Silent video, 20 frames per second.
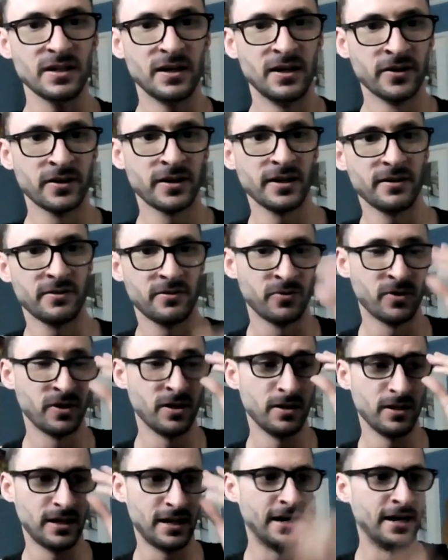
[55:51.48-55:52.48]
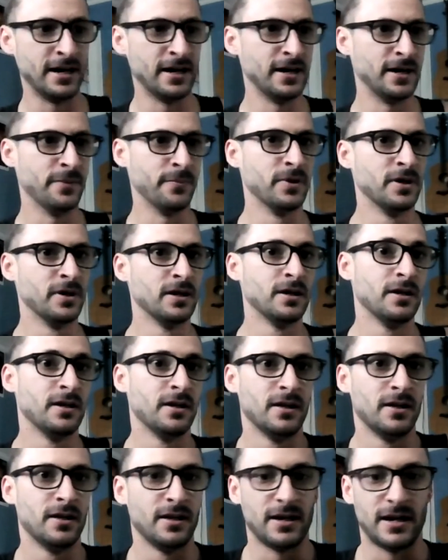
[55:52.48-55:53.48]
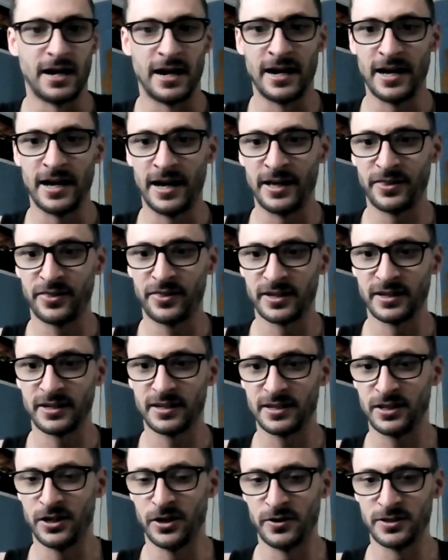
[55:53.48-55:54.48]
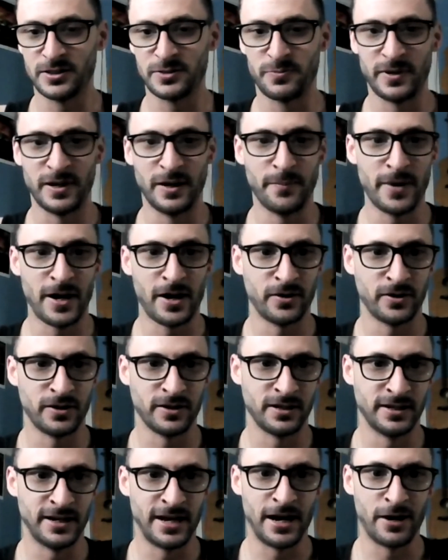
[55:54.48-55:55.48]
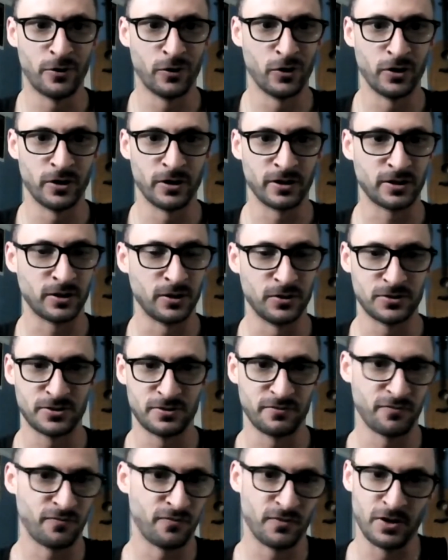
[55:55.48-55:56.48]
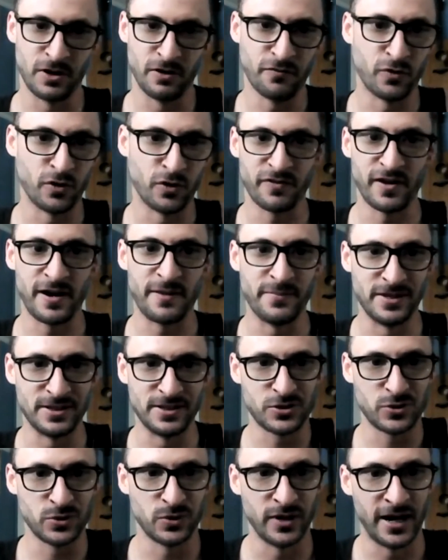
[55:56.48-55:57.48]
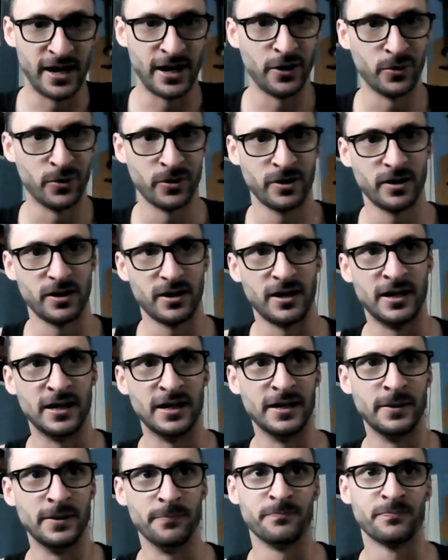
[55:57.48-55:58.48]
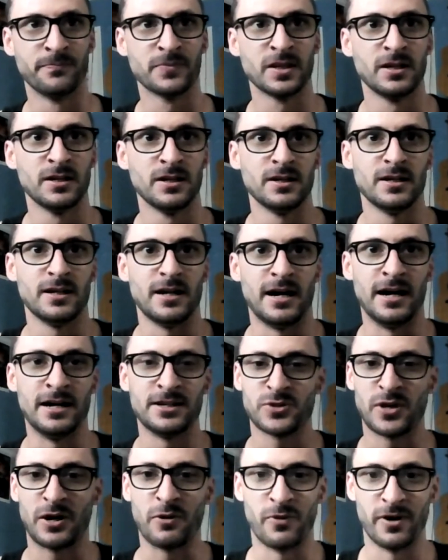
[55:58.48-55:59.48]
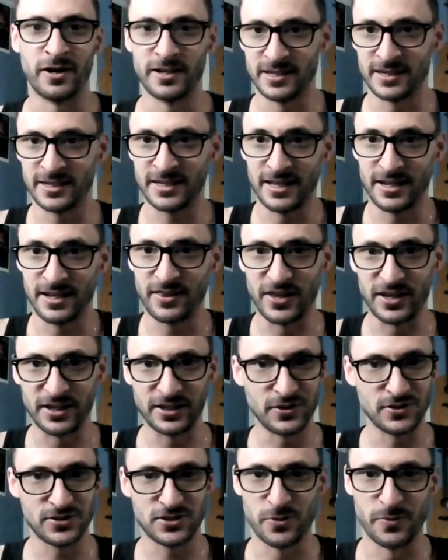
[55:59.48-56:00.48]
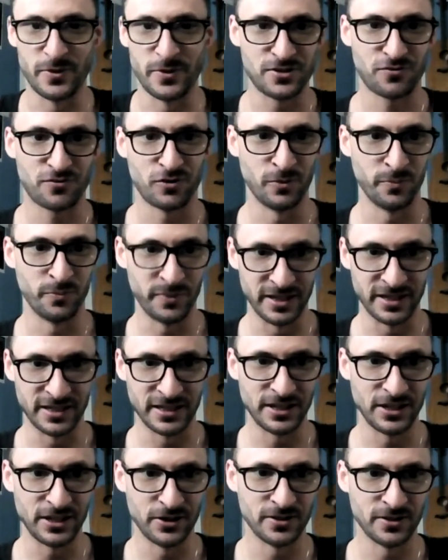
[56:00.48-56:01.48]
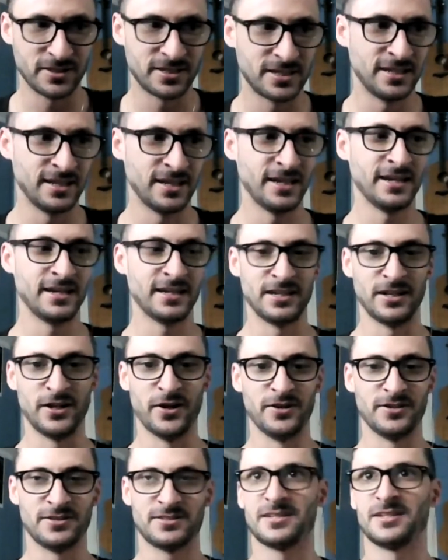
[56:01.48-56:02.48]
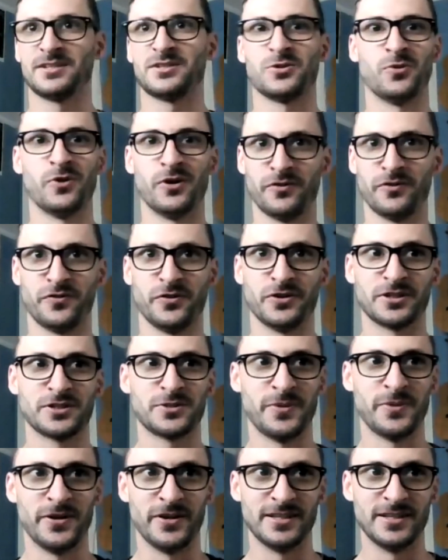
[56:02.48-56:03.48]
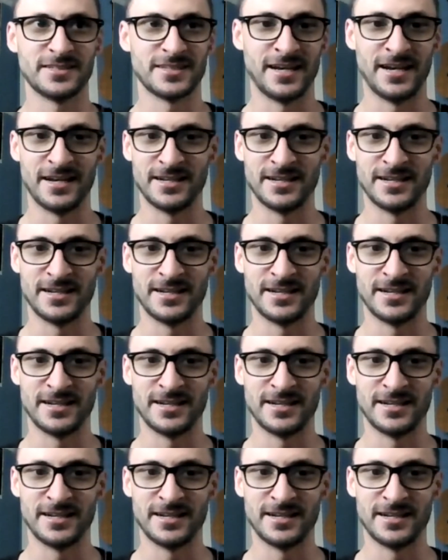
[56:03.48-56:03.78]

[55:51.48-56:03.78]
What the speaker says: Okay, well, I think, it's been about an hour, close to, 45 minutes to an hour. So I want to again thank you so much for being here today. It's such a wonderful experience. And